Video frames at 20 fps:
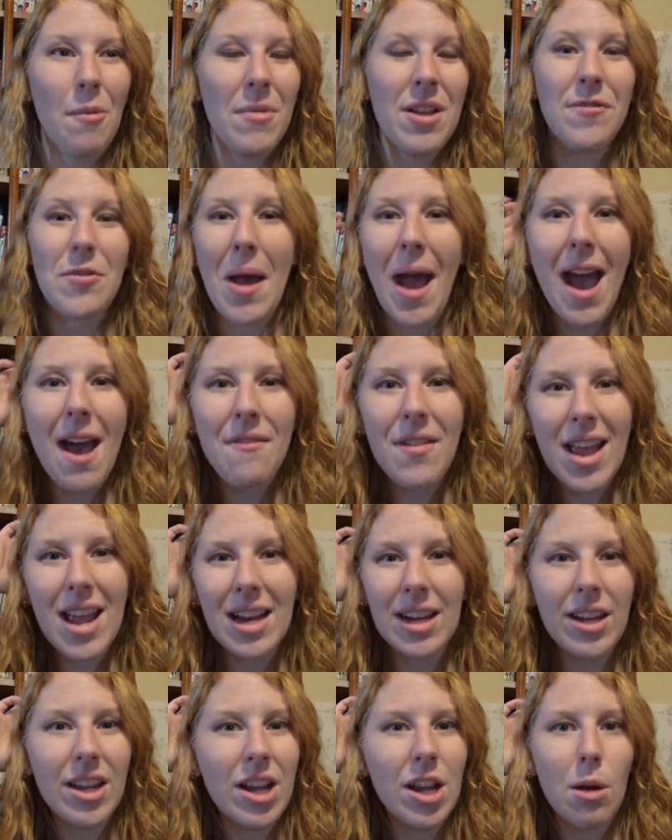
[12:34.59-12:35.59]
If you have
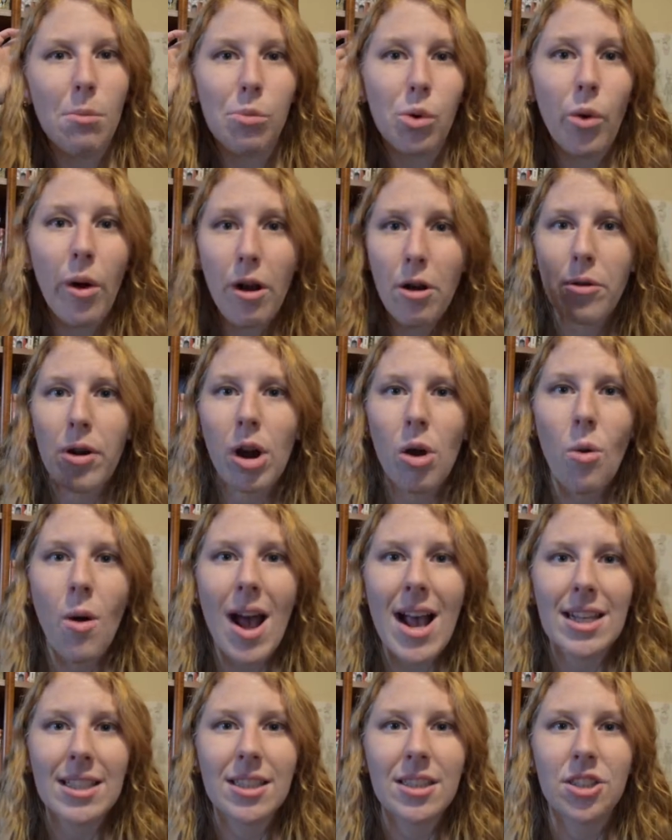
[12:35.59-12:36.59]
any prayer
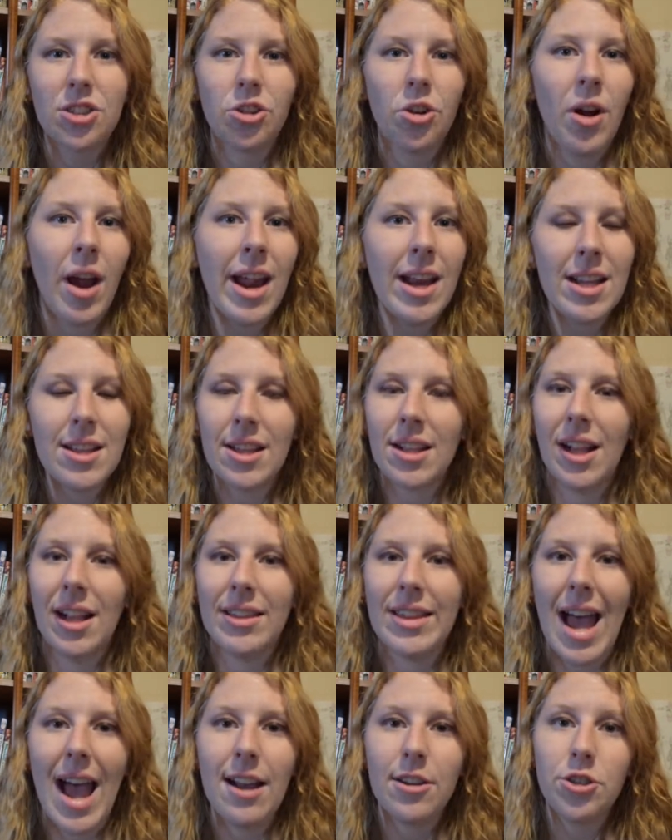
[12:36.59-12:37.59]
requests or anything like
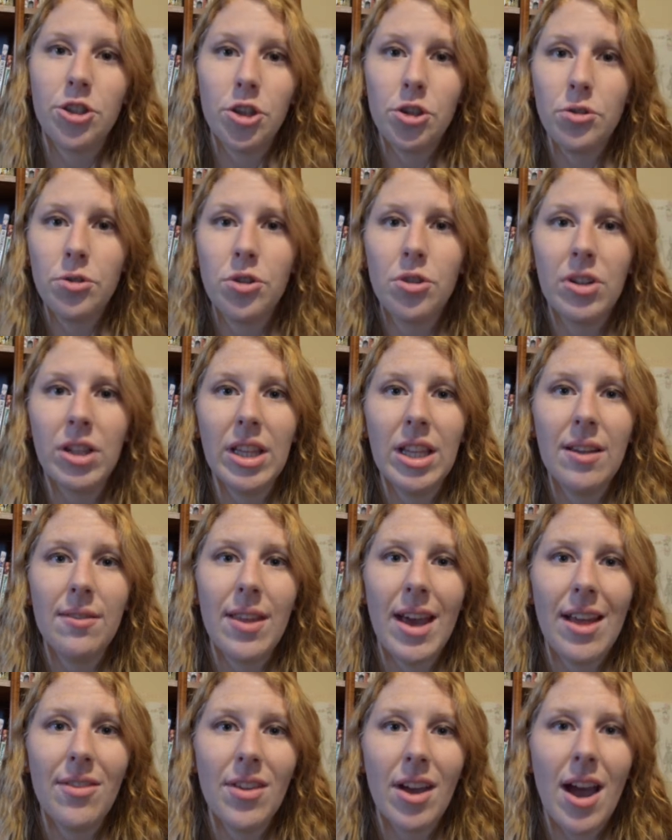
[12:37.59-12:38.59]
that too, you can leave
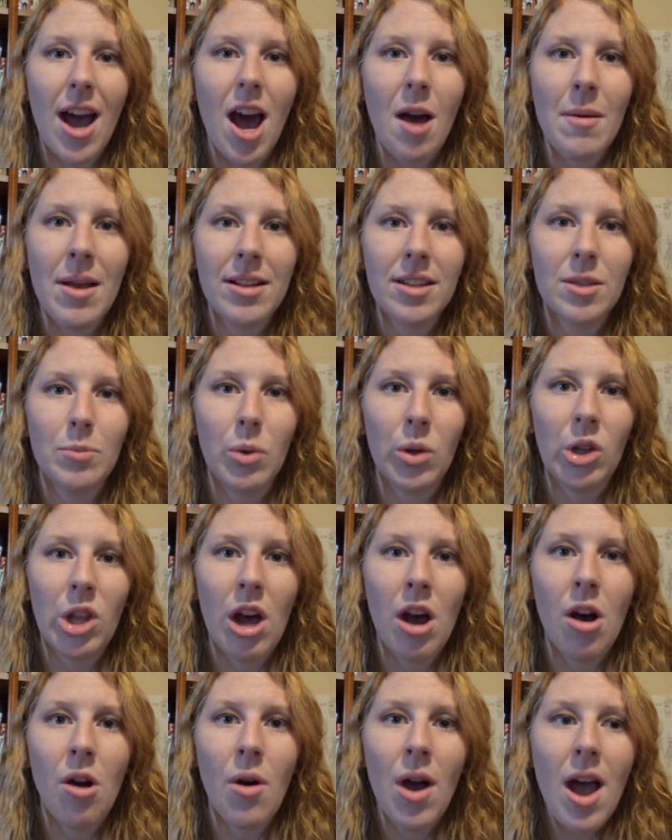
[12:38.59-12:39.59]
that in the comments
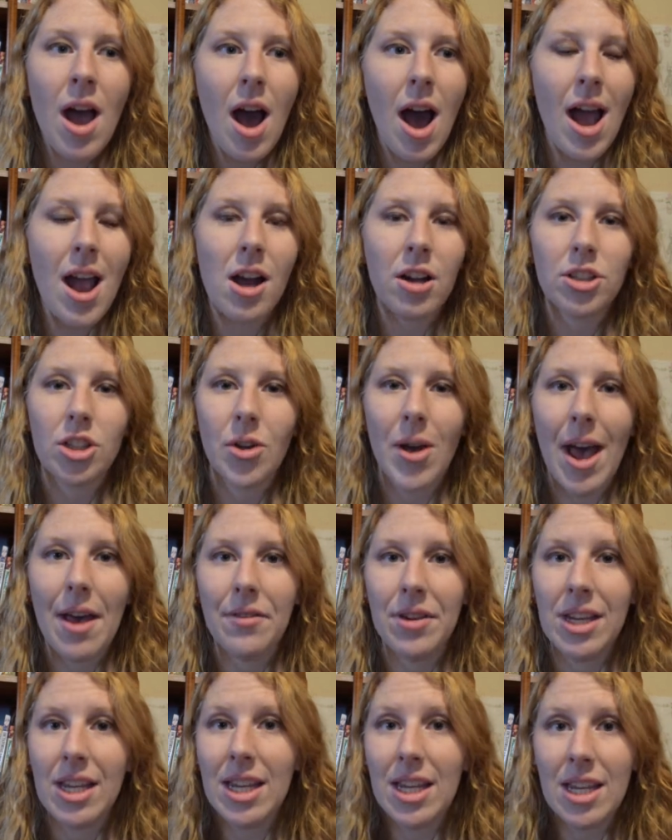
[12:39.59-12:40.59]
below. I also have
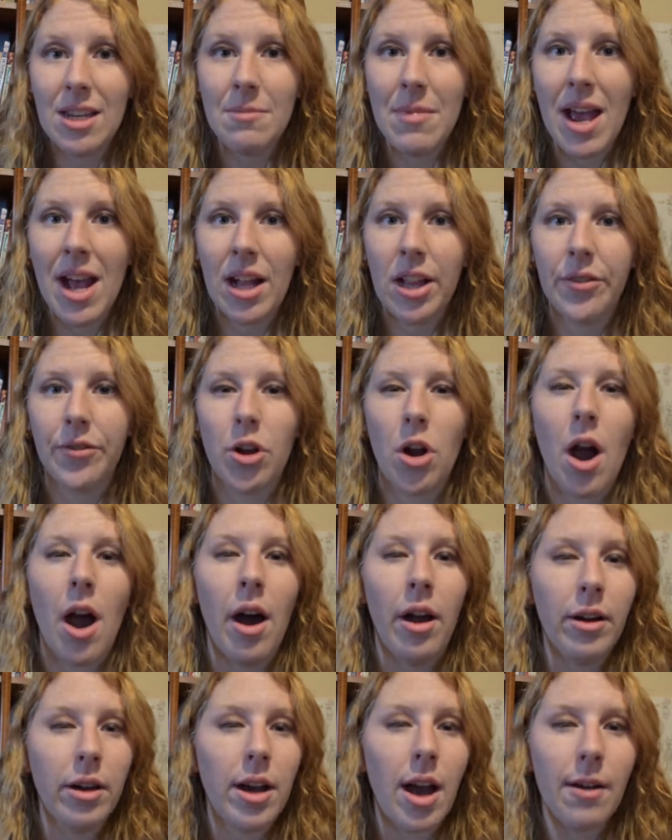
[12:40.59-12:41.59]
an email if you're
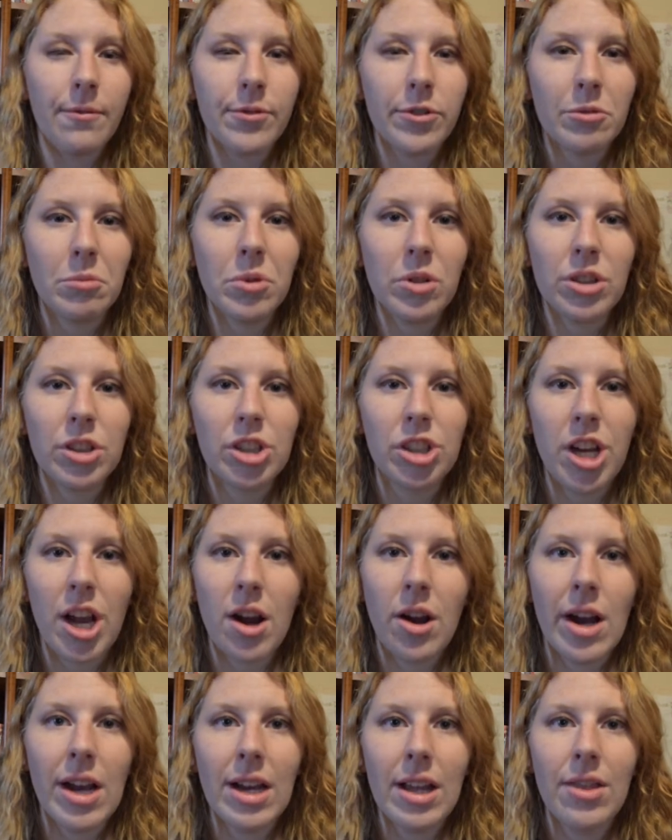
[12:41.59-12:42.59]
uncomfortable
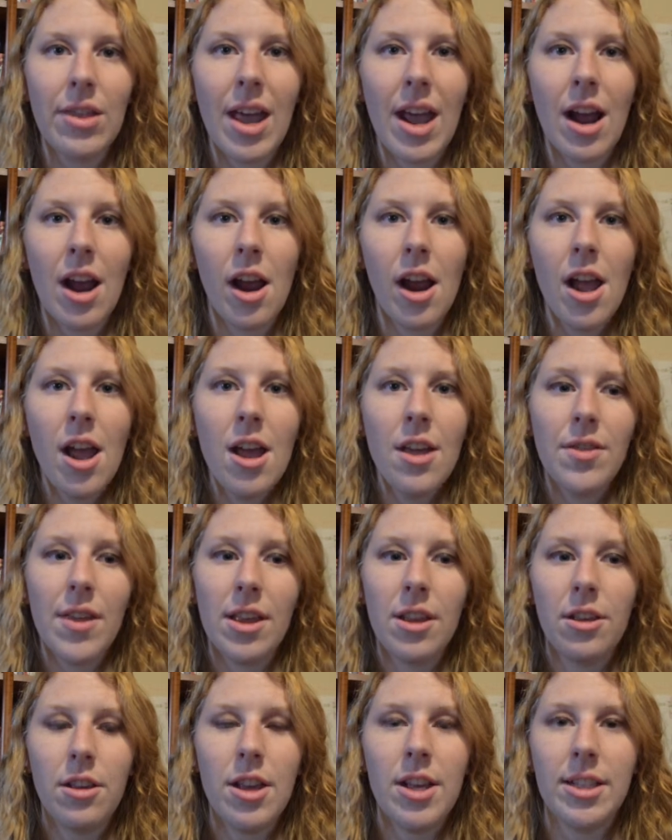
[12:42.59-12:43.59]
sharing in there, that
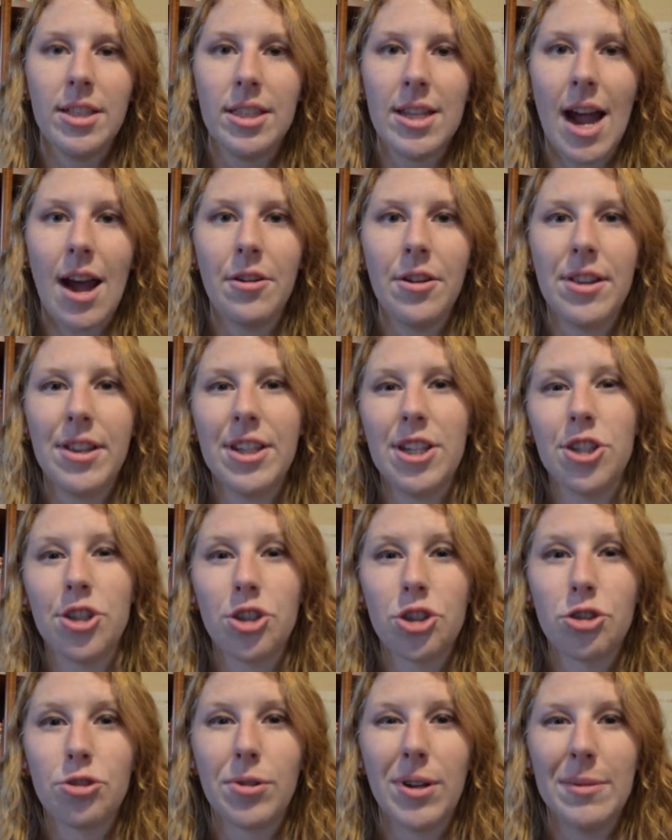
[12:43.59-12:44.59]
is down in the
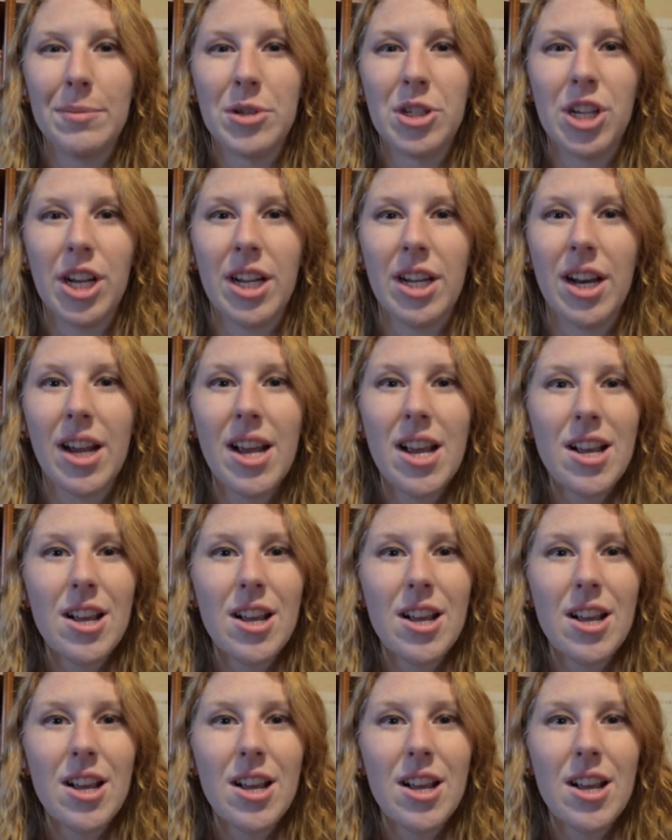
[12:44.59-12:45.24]
description.